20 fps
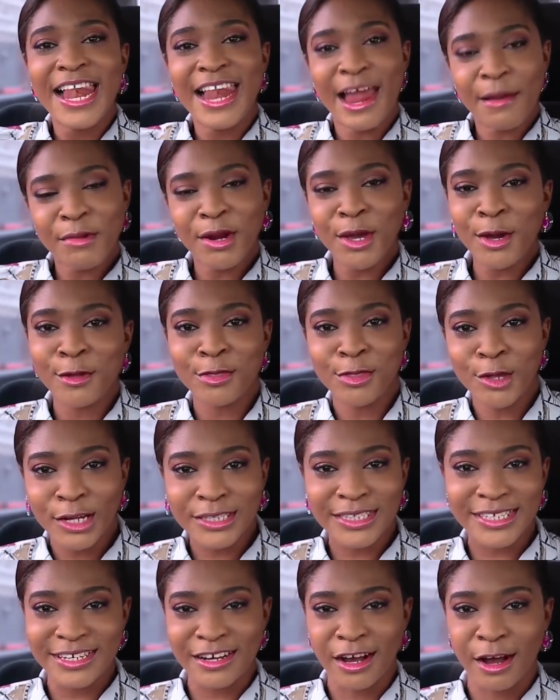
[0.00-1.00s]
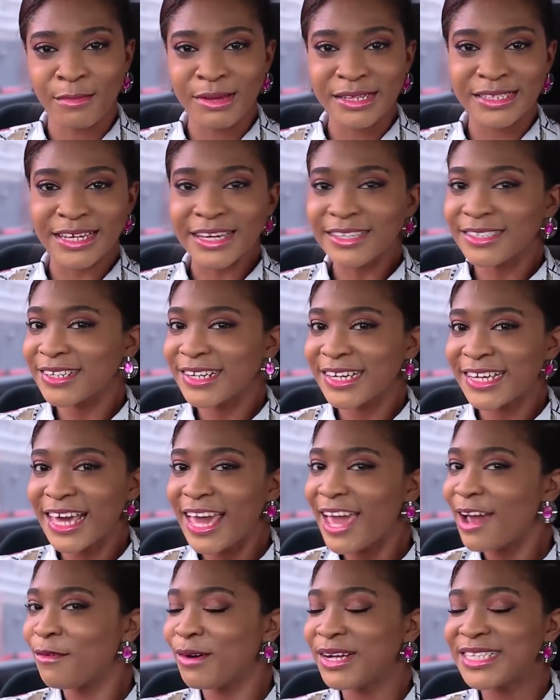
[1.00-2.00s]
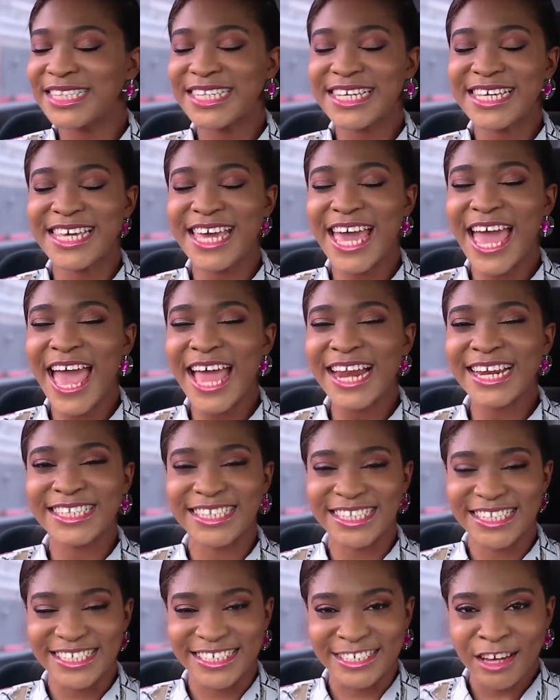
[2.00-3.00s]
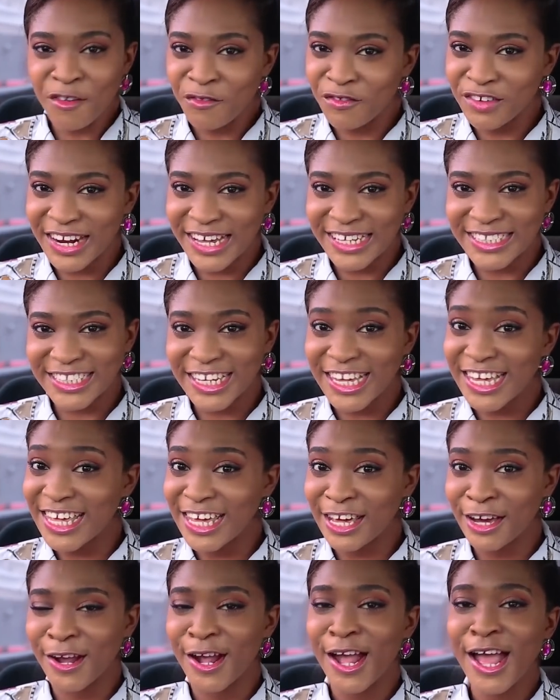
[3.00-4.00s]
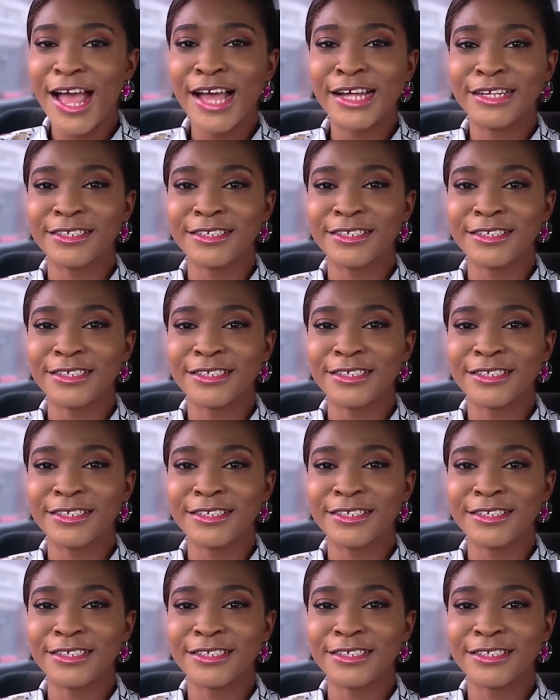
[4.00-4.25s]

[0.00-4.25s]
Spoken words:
Let me know your thoughts in the comment section, okay? Once again, it's the Delphinator here.